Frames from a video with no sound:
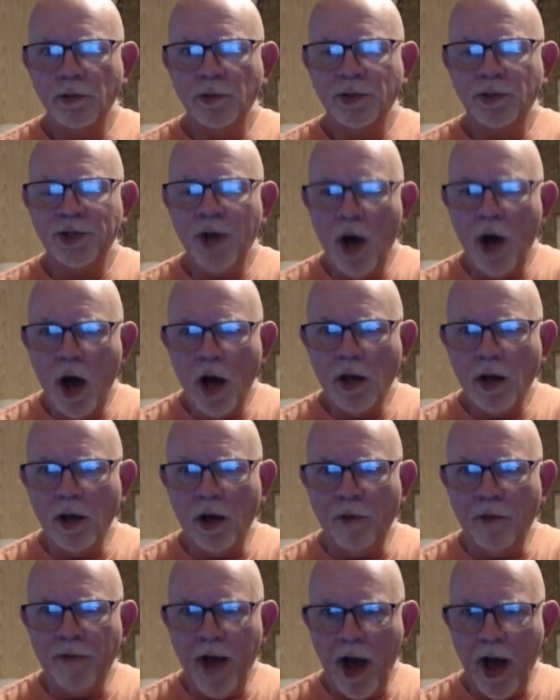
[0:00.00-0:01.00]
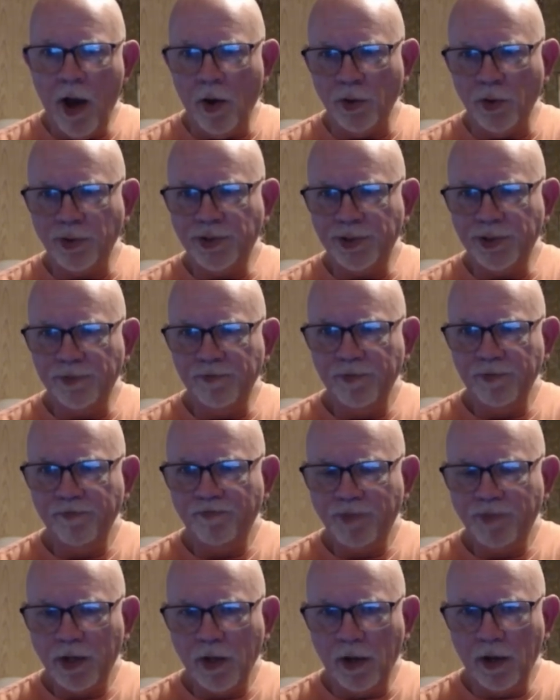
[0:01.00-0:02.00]
talk about
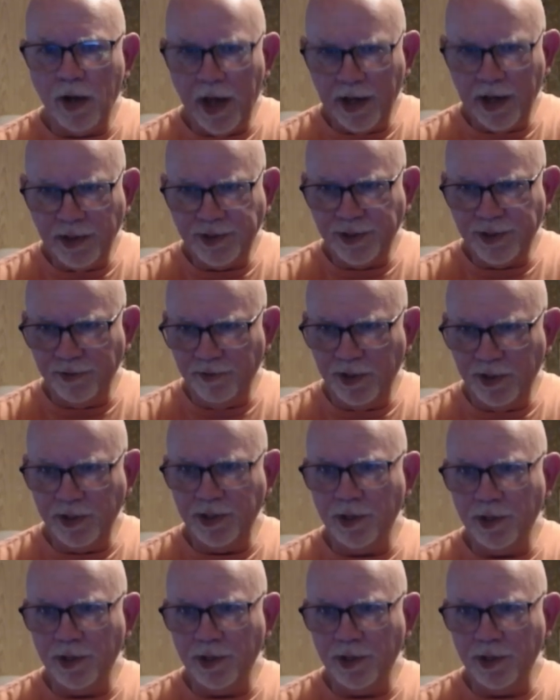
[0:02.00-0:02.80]
Legacy Media